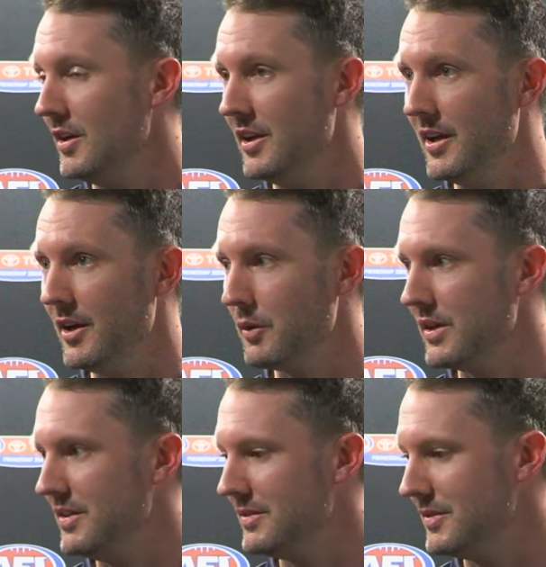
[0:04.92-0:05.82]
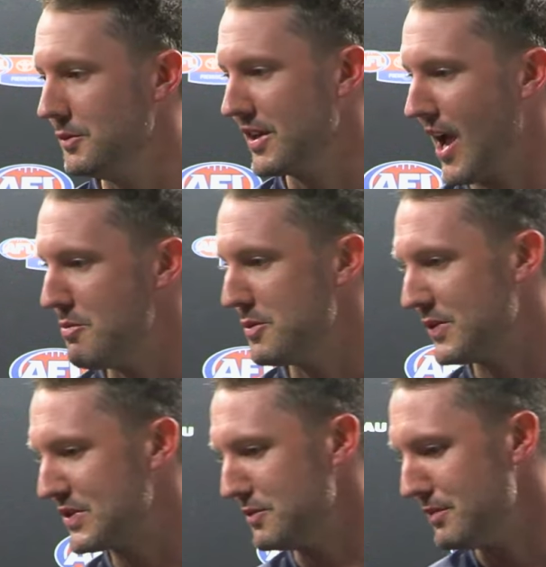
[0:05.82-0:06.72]
Yeah, no, we, we came in
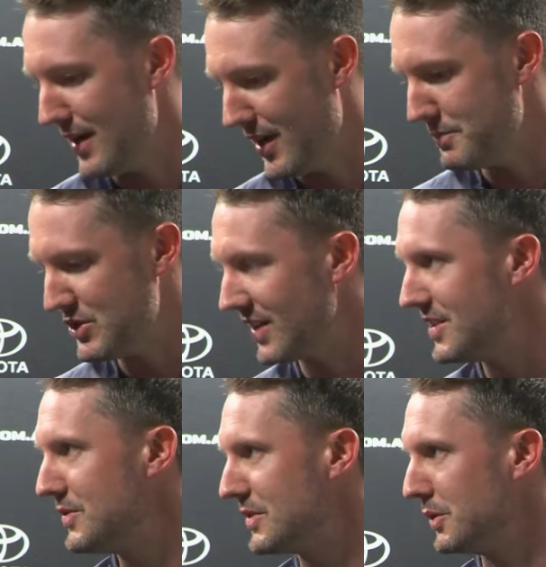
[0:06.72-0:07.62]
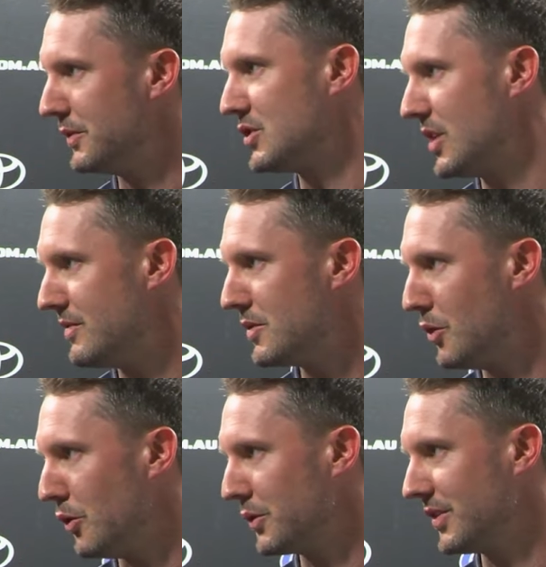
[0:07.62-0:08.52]
with some uh, objectives and we've achieved them
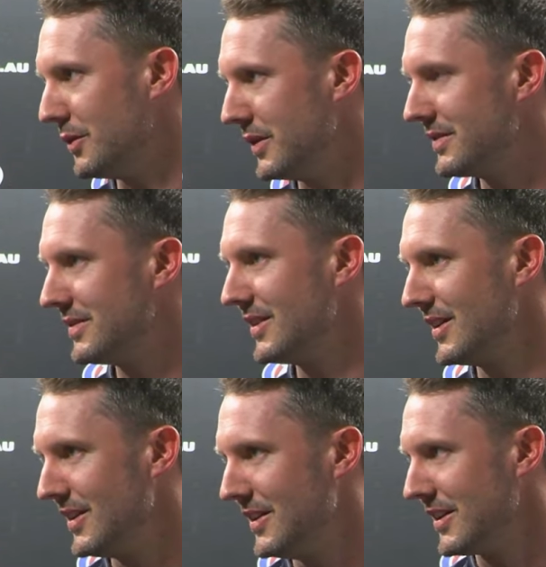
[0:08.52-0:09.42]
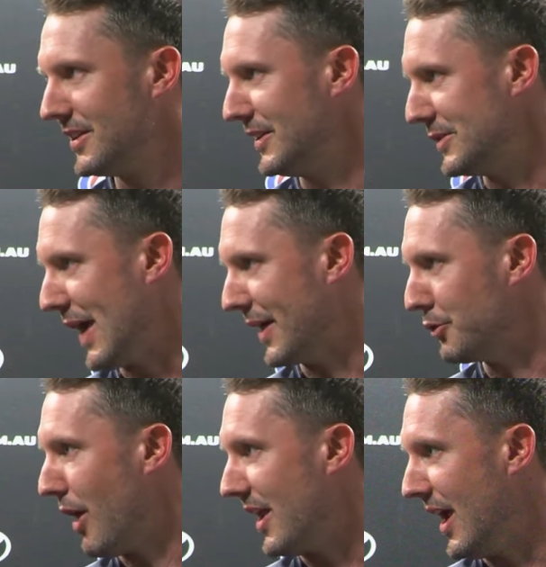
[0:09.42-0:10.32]
all. So we clearly we had a
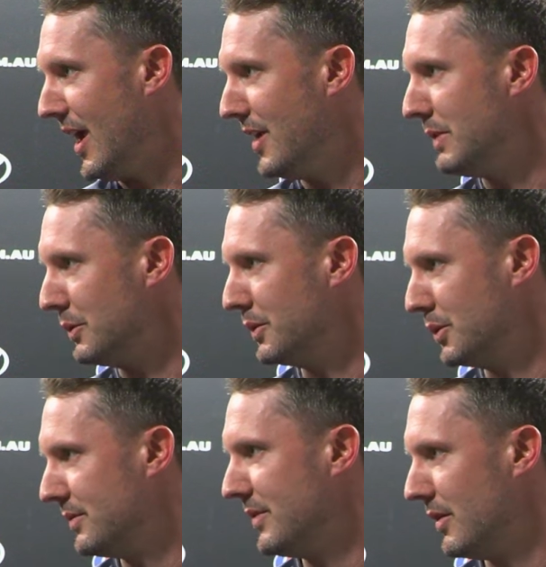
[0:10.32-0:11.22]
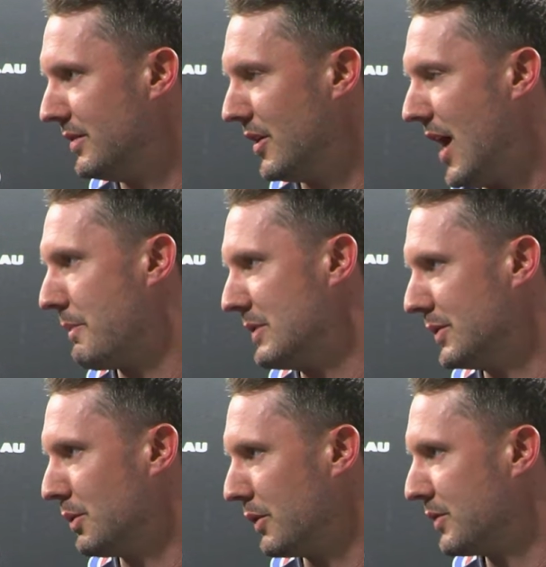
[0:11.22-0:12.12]
great hand, but we were very, very happy
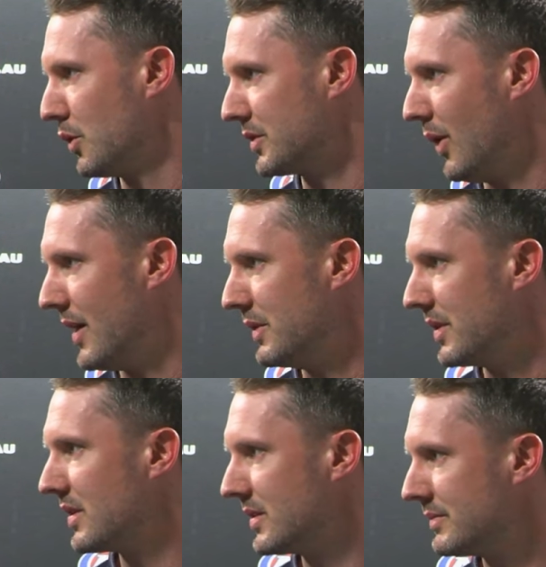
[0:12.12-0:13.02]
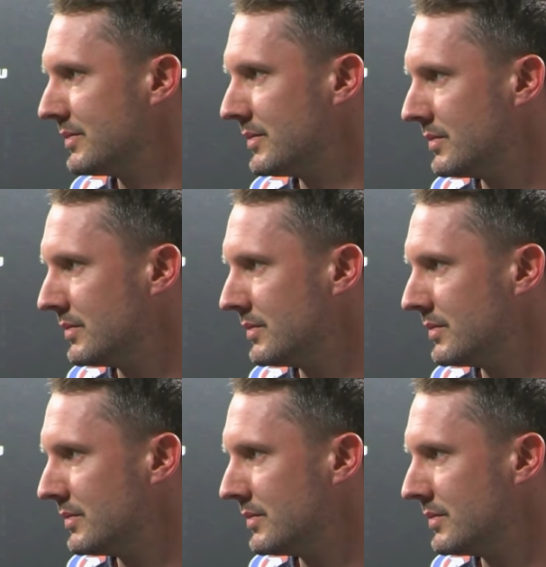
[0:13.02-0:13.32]
with what we've walked away with. Yeah.